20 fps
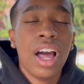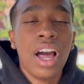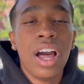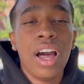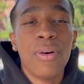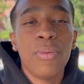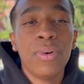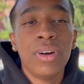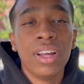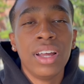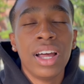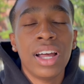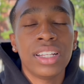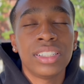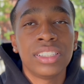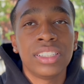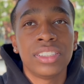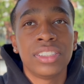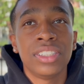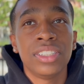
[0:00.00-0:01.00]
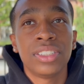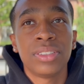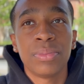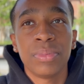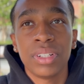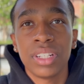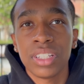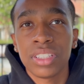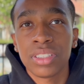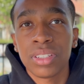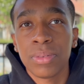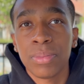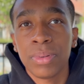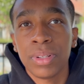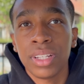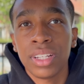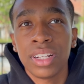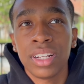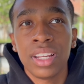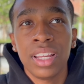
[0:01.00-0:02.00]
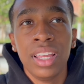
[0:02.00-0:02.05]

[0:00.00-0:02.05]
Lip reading: I want God to teach me discipline.